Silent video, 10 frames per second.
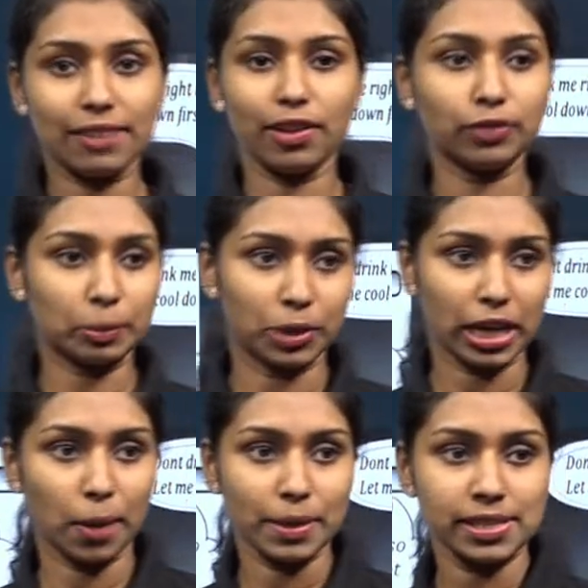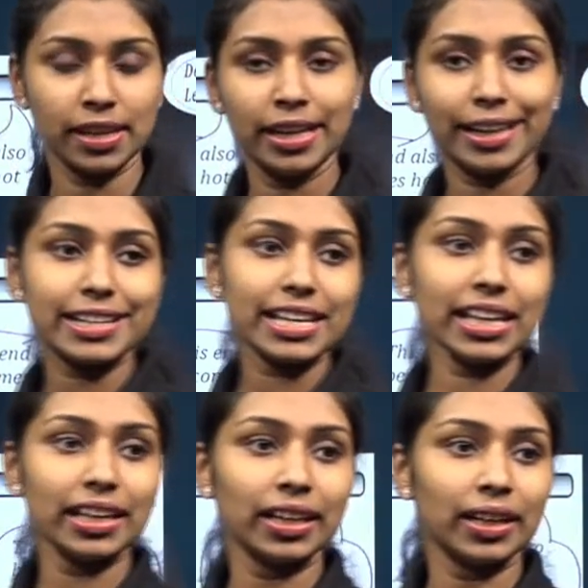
level of thermodynamics. Ready?